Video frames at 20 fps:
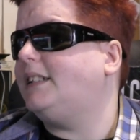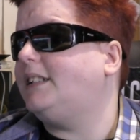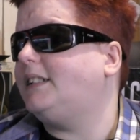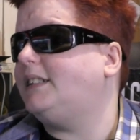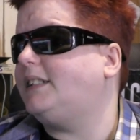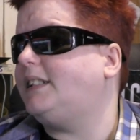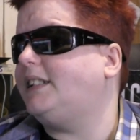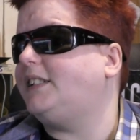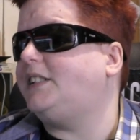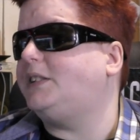
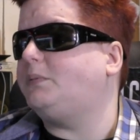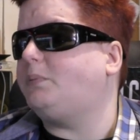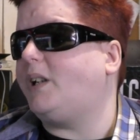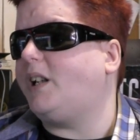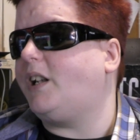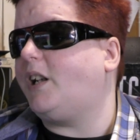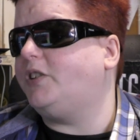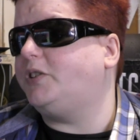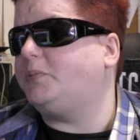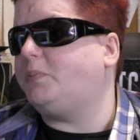this is one
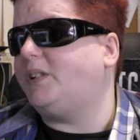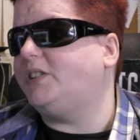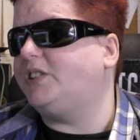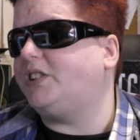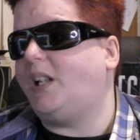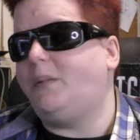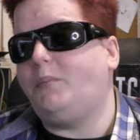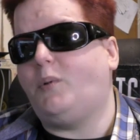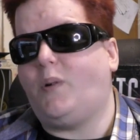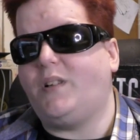of those ones
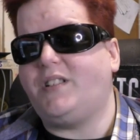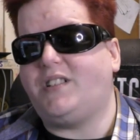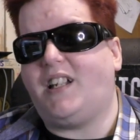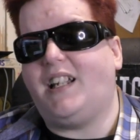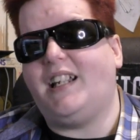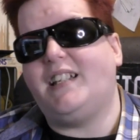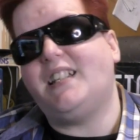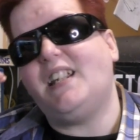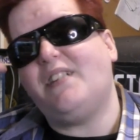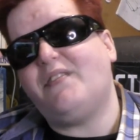that I'm always
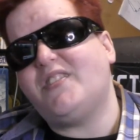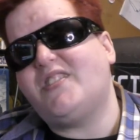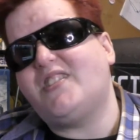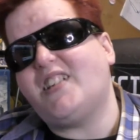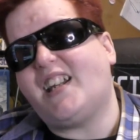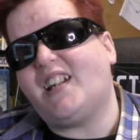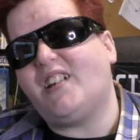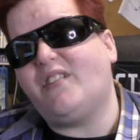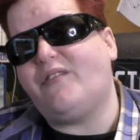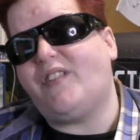like, it's either
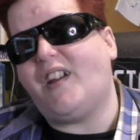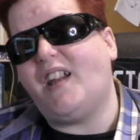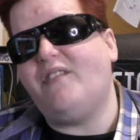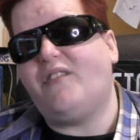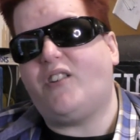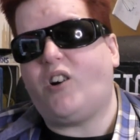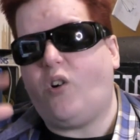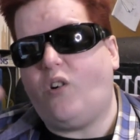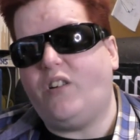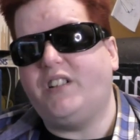second
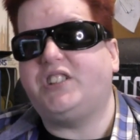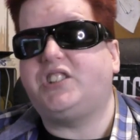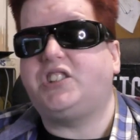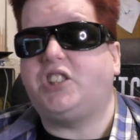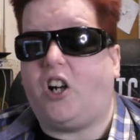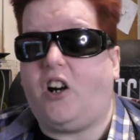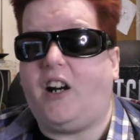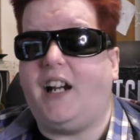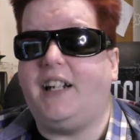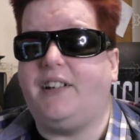favourite or it's
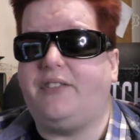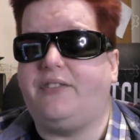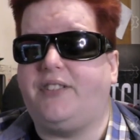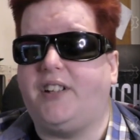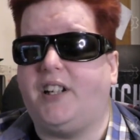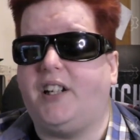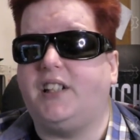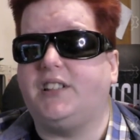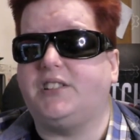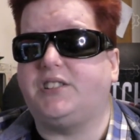tied
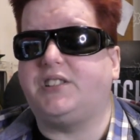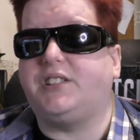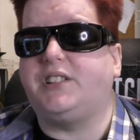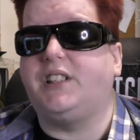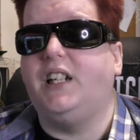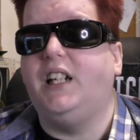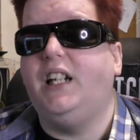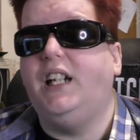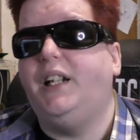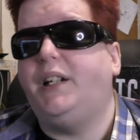first.
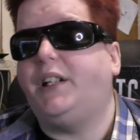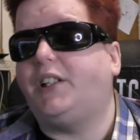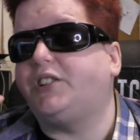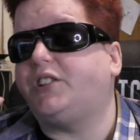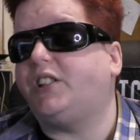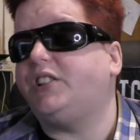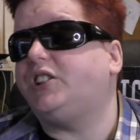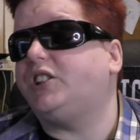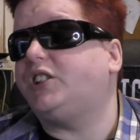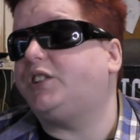Because
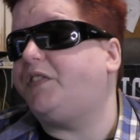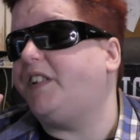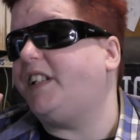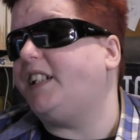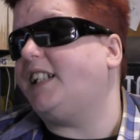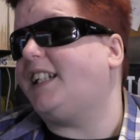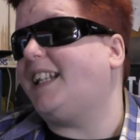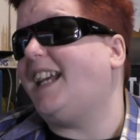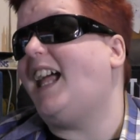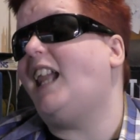I just think
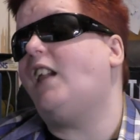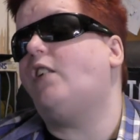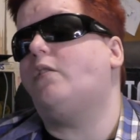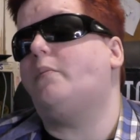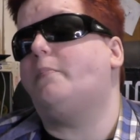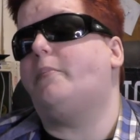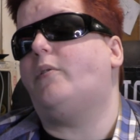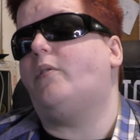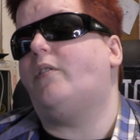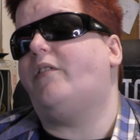the
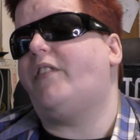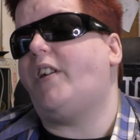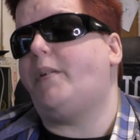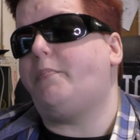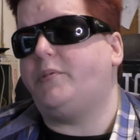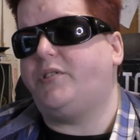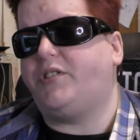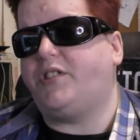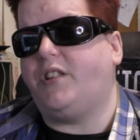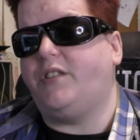calibre of
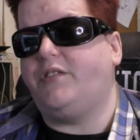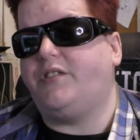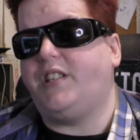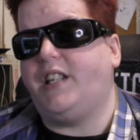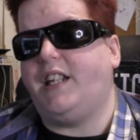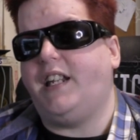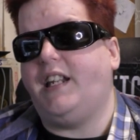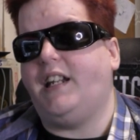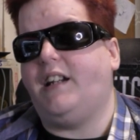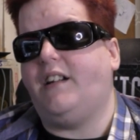episodes
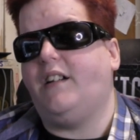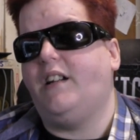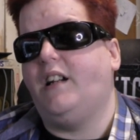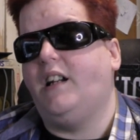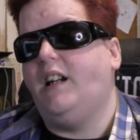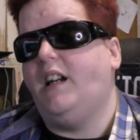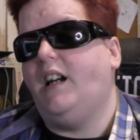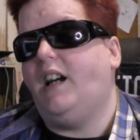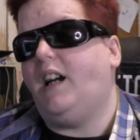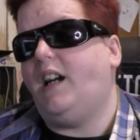here,
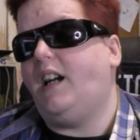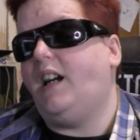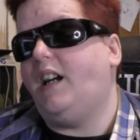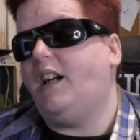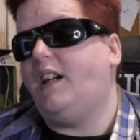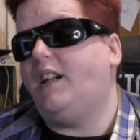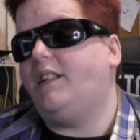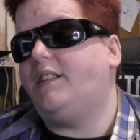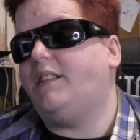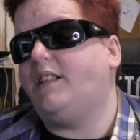
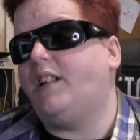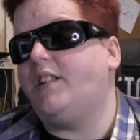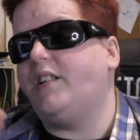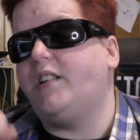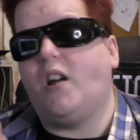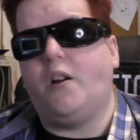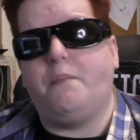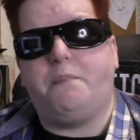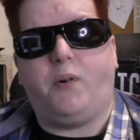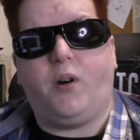at
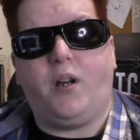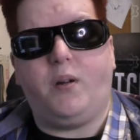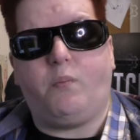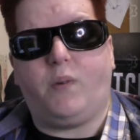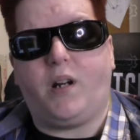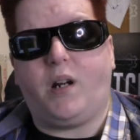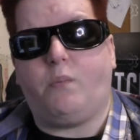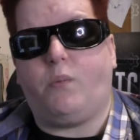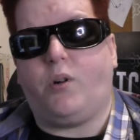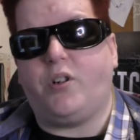no point
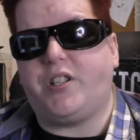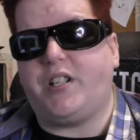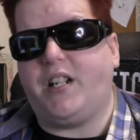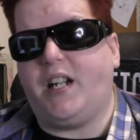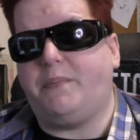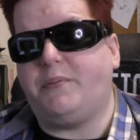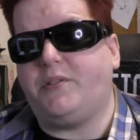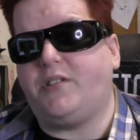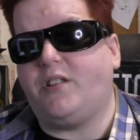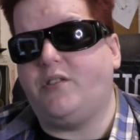when I'm watching
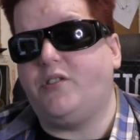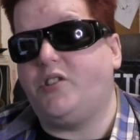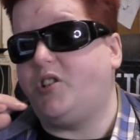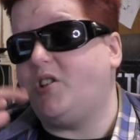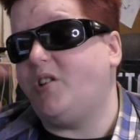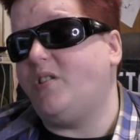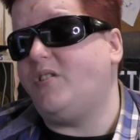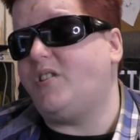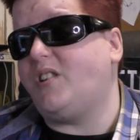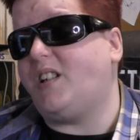episodes,
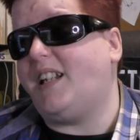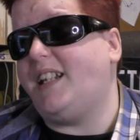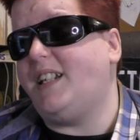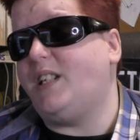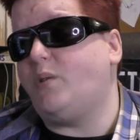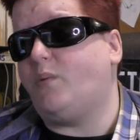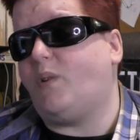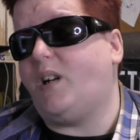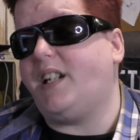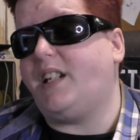usually
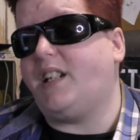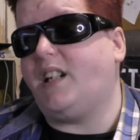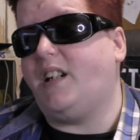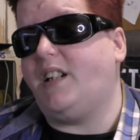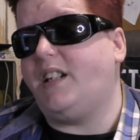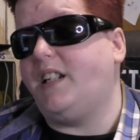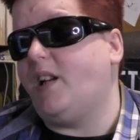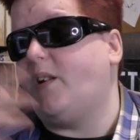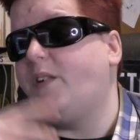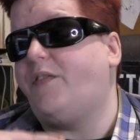do I go,
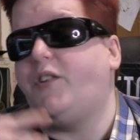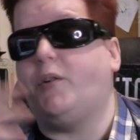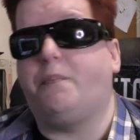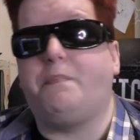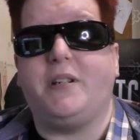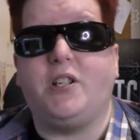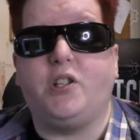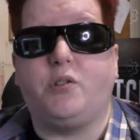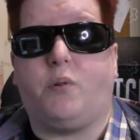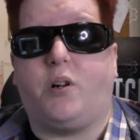if you're
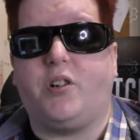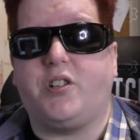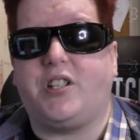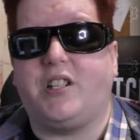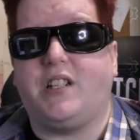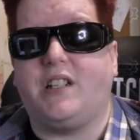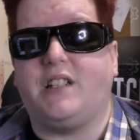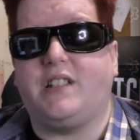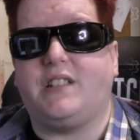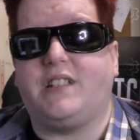binge
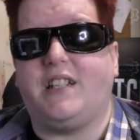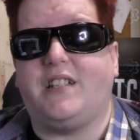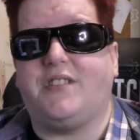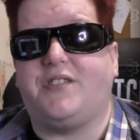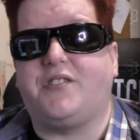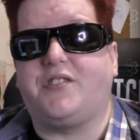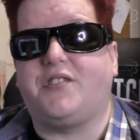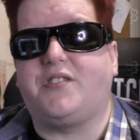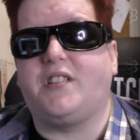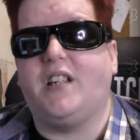watching the
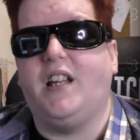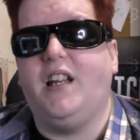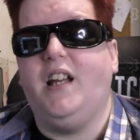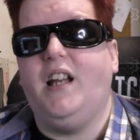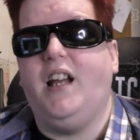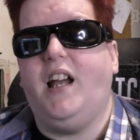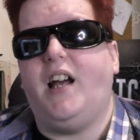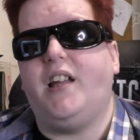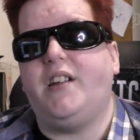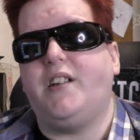discs,
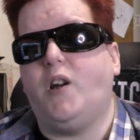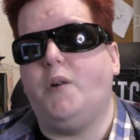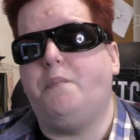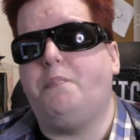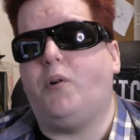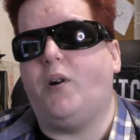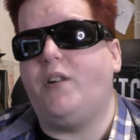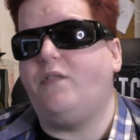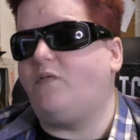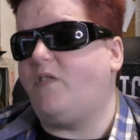at no
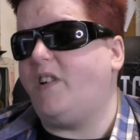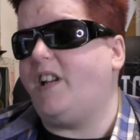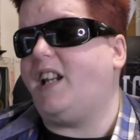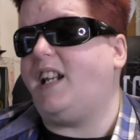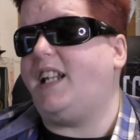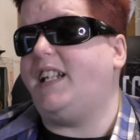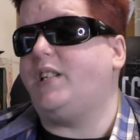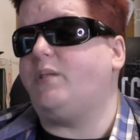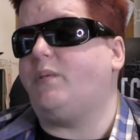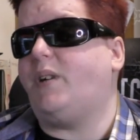point
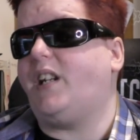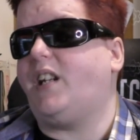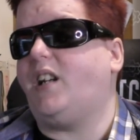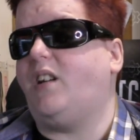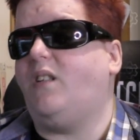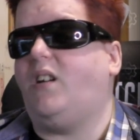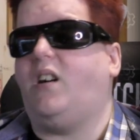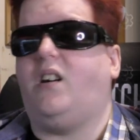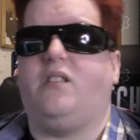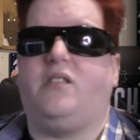really do I
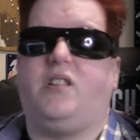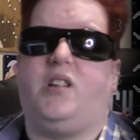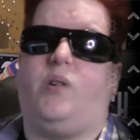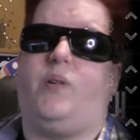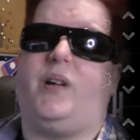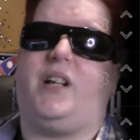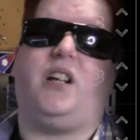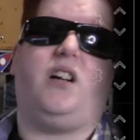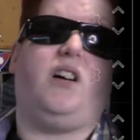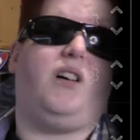go, oh
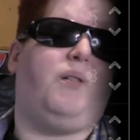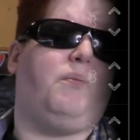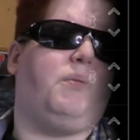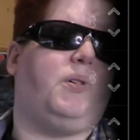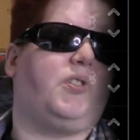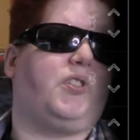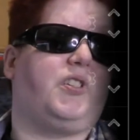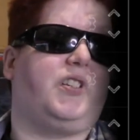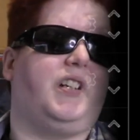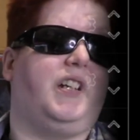no, I can't
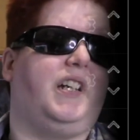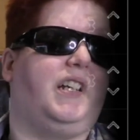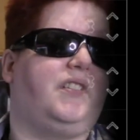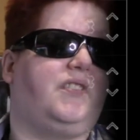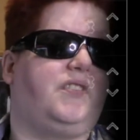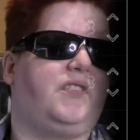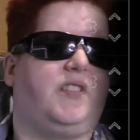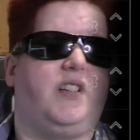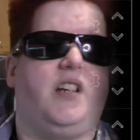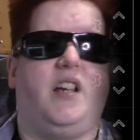watch
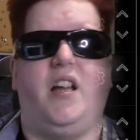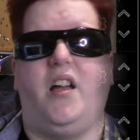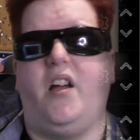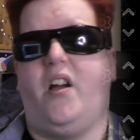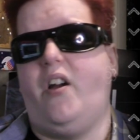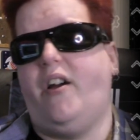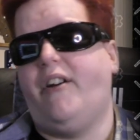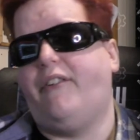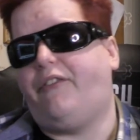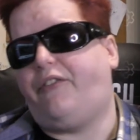this.
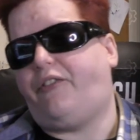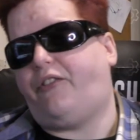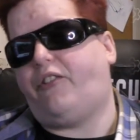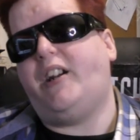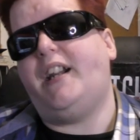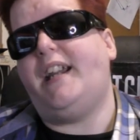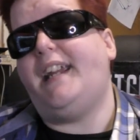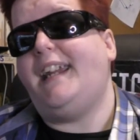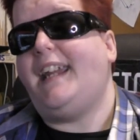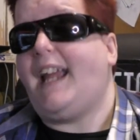
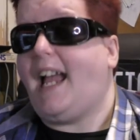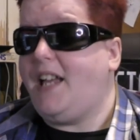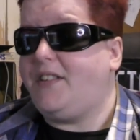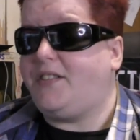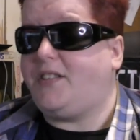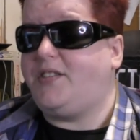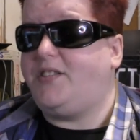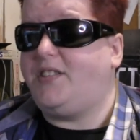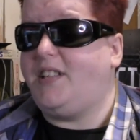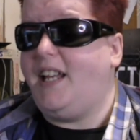3, as
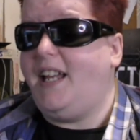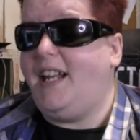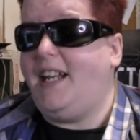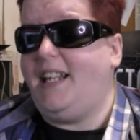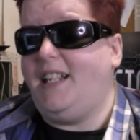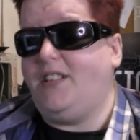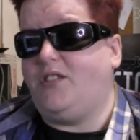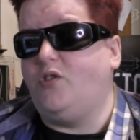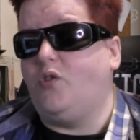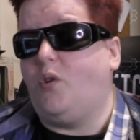I said,
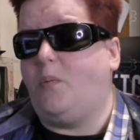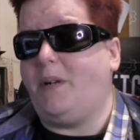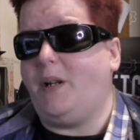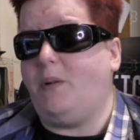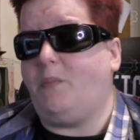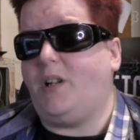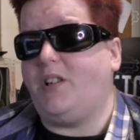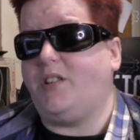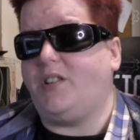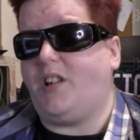is normally
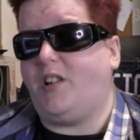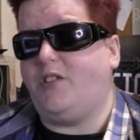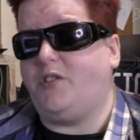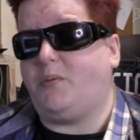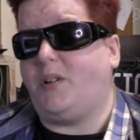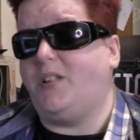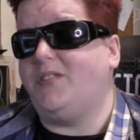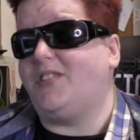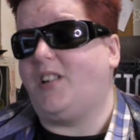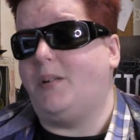one of those
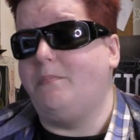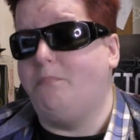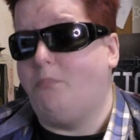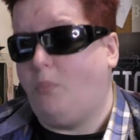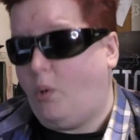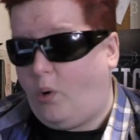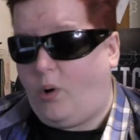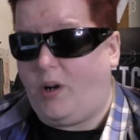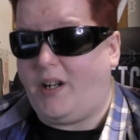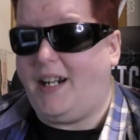ones I'm
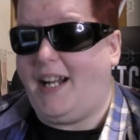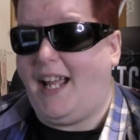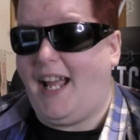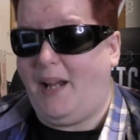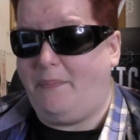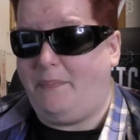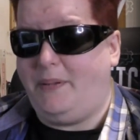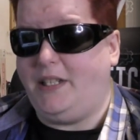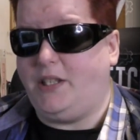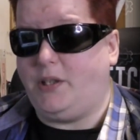more than
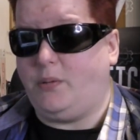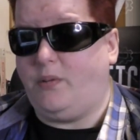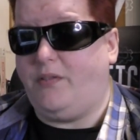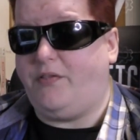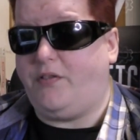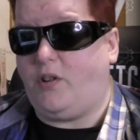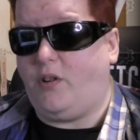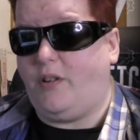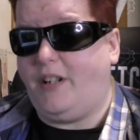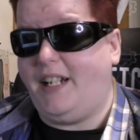happy to
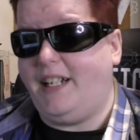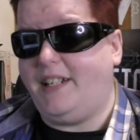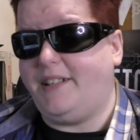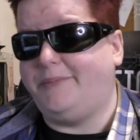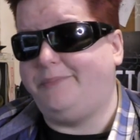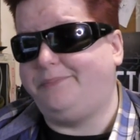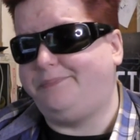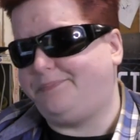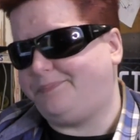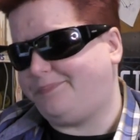
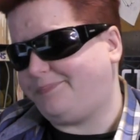avoid.